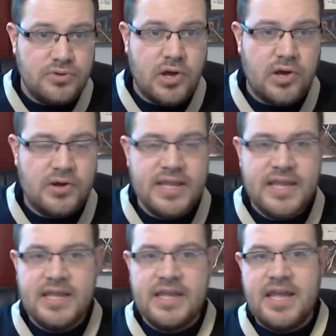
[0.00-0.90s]
long
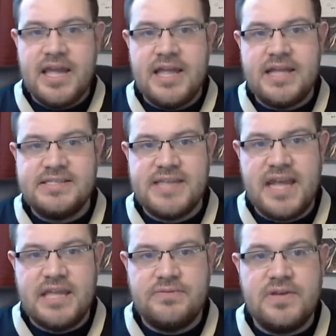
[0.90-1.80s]
and
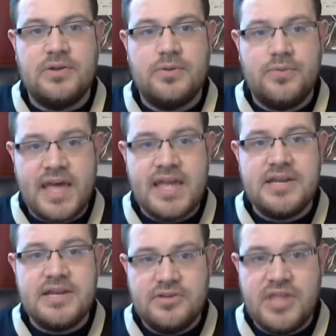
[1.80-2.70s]
scan the field.
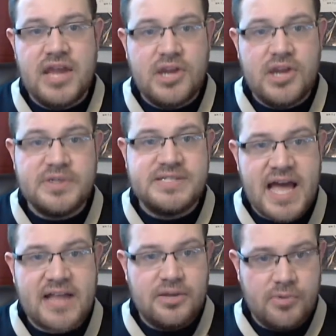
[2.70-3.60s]
They know
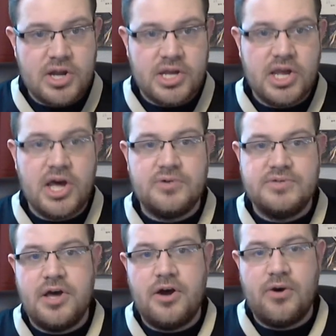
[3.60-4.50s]
exactly where to go.
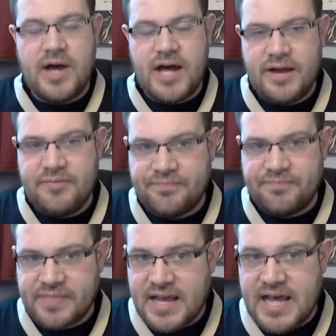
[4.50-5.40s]
So
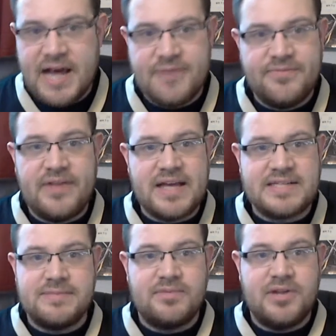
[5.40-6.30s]
I found
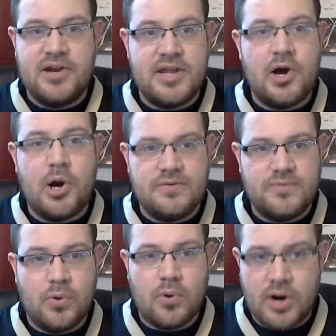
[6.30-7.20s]
that similarity in all
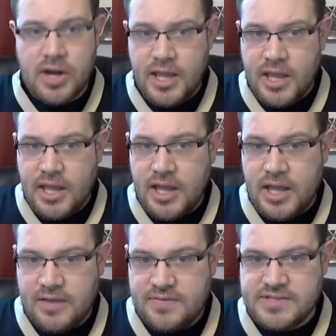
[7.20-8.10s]
4
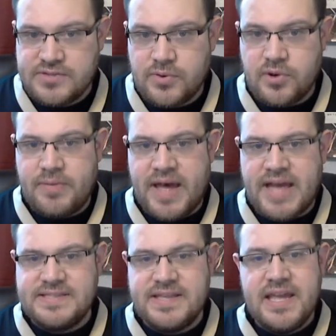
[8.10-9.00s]
of these
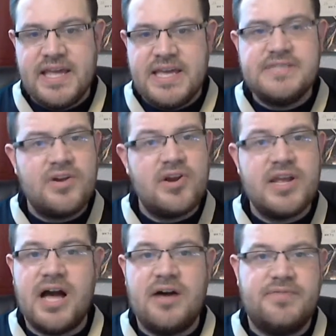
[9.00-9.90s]
quarterbacks. He's very
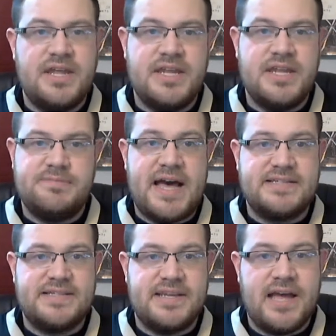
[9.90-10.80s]
confident in his
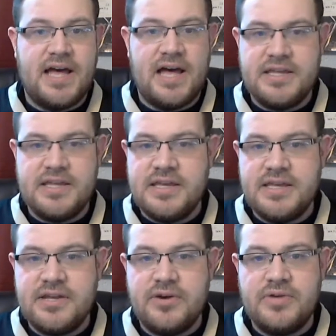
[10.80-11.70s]
passing.
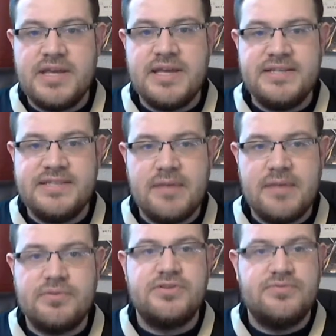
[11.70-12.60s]
He's
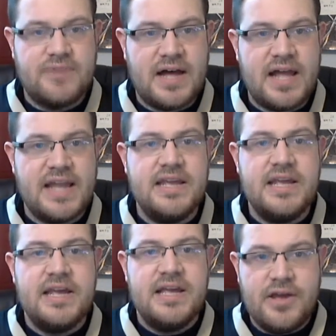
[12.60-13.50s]
able to find
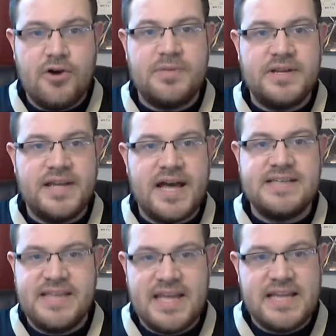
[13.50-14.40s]
the open
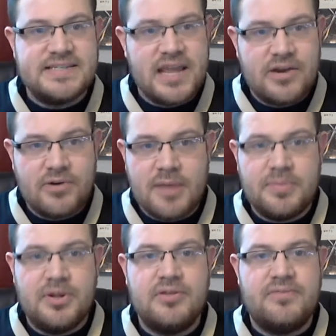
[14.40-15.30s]
guys. Again, he's like
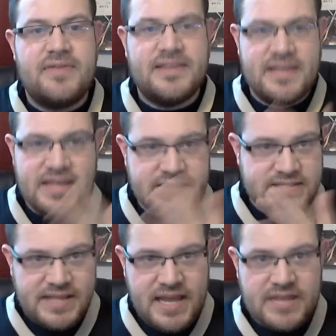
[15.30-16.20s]
Garoppolo in the fact that he can
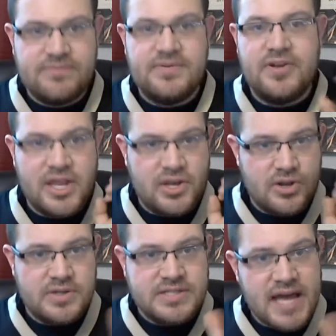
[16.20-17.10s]
scan the field and
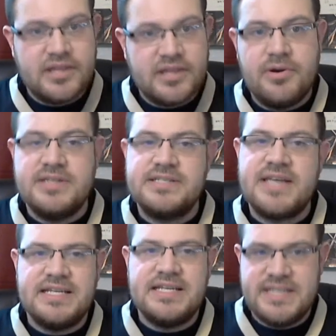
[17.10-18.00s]
know exactly where his
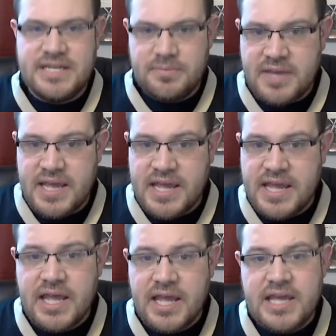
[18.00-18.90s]
guys need to be.
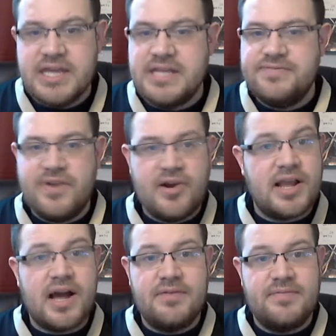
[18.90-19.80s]
He's very
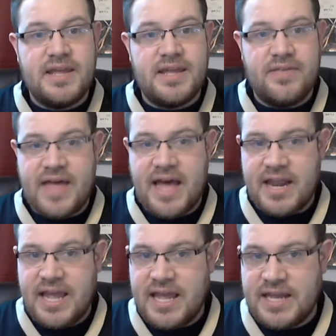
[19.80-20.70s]
confident in
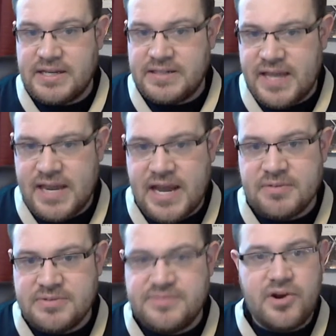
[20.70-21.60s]
that, and I
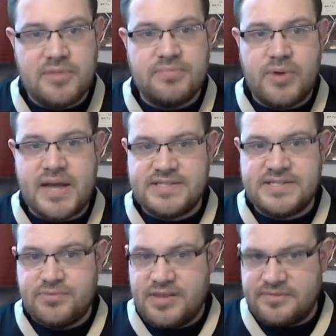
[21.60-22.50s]
was very
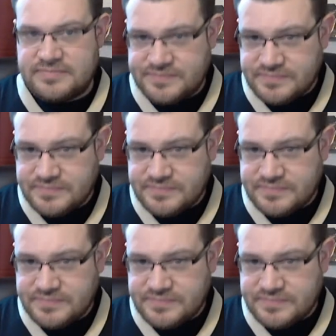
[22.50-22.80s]
impressed with